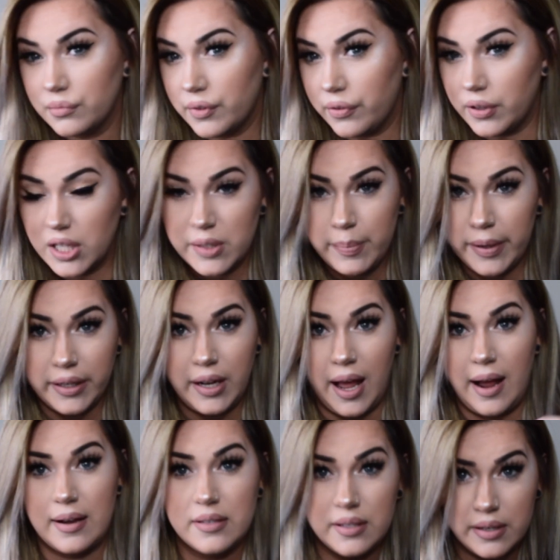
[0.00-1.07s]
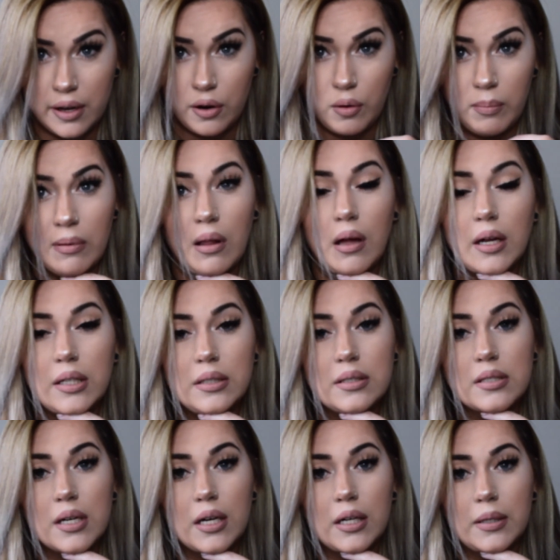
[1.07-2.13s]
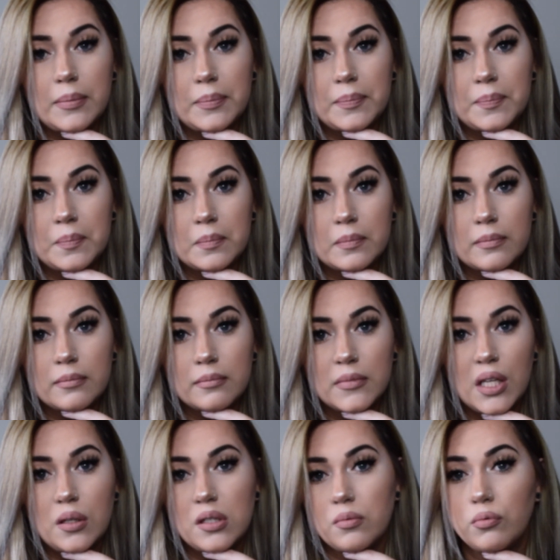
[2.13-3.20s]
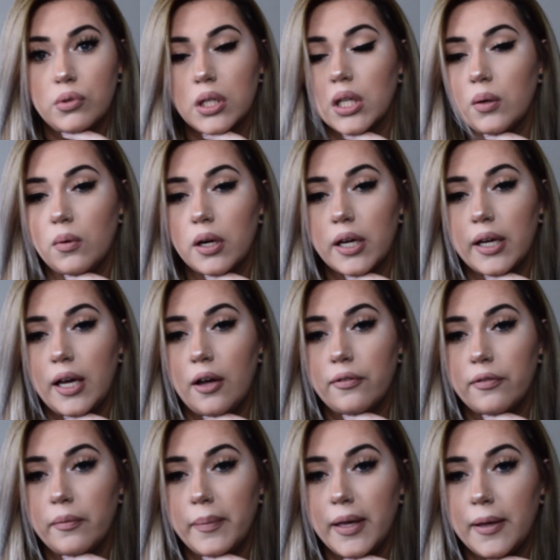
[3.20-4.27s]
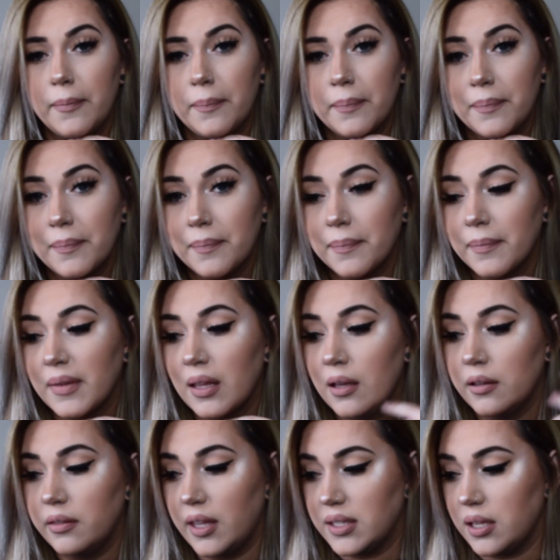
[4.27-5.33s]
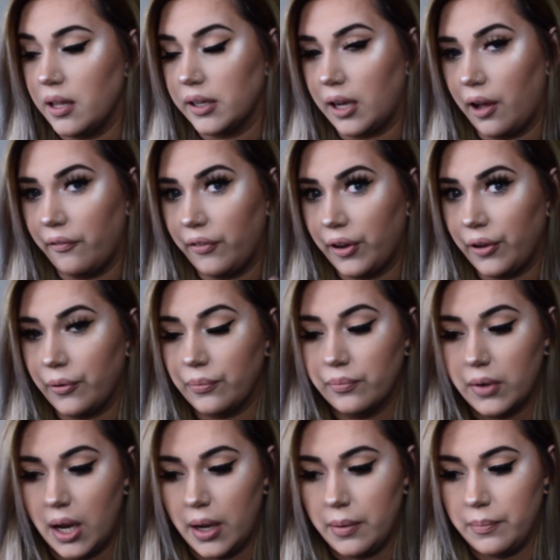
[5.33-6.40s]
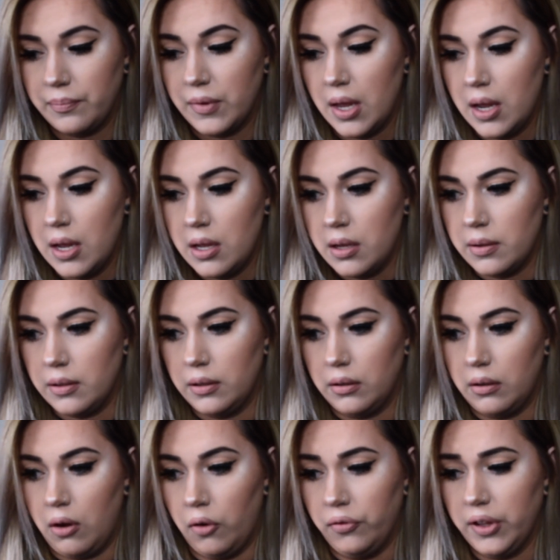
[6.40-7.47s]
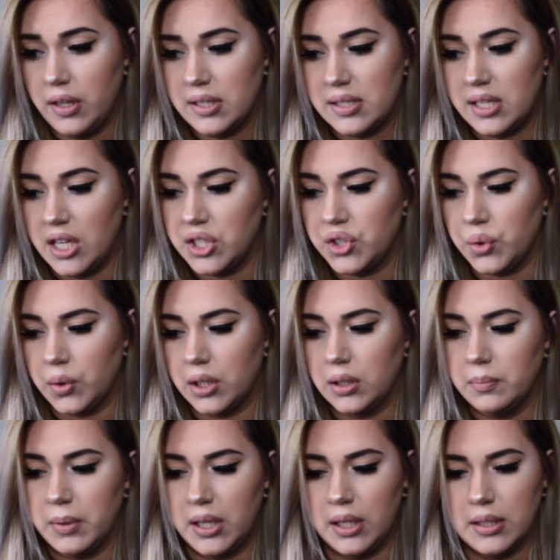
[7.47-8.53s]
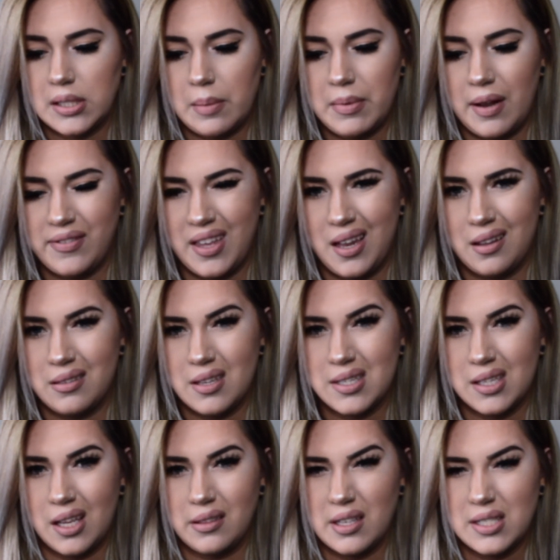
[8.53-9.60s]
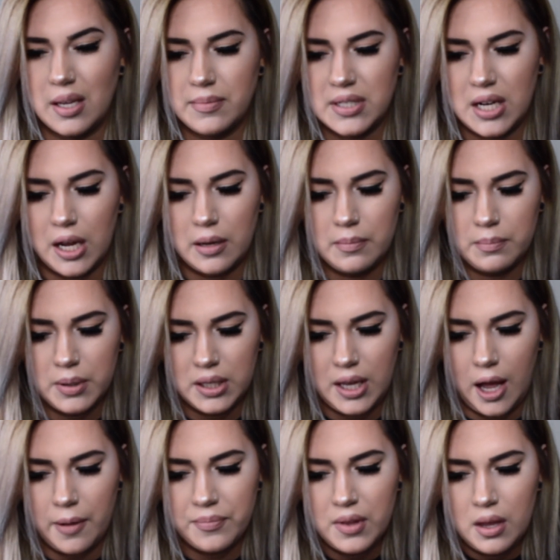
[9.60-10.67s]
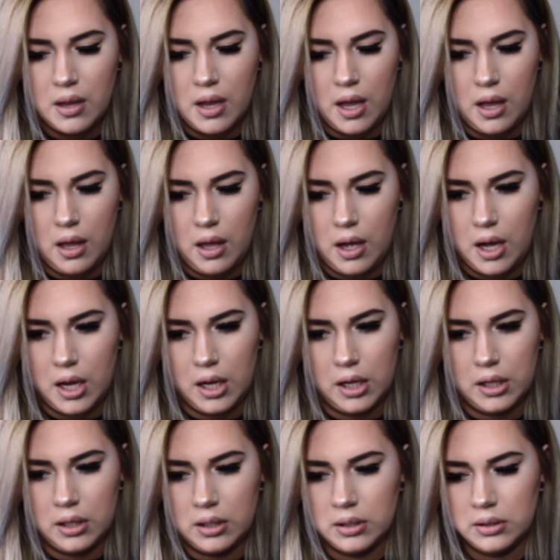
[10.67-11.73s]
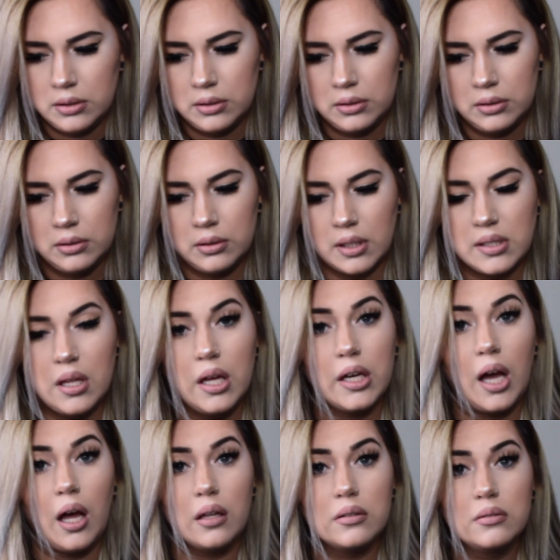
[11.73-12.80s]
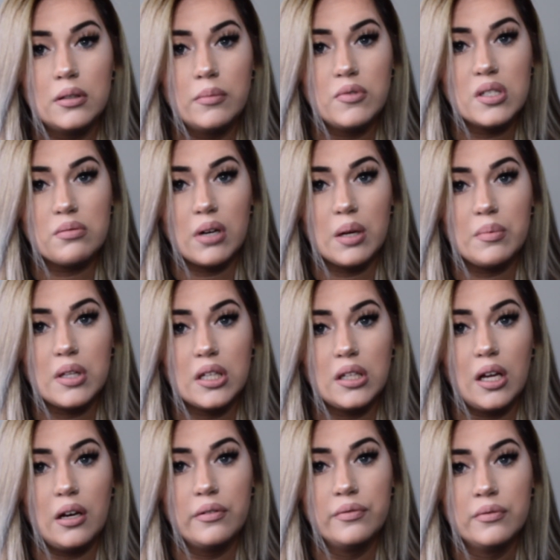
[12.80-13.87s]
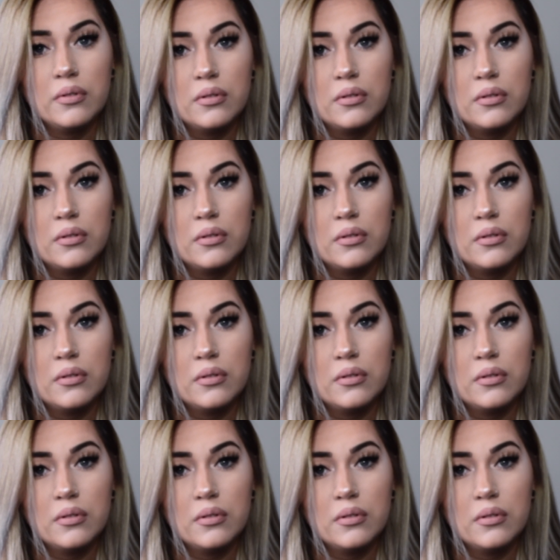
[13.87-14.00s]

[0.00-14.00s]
For this being an accidental blonde, it's really working out for me. That's all I got for you. Hopefully this stays short because I'm gonna have to edit this and get this up tonight. But yeah, that's all I got. I'm just rambling now.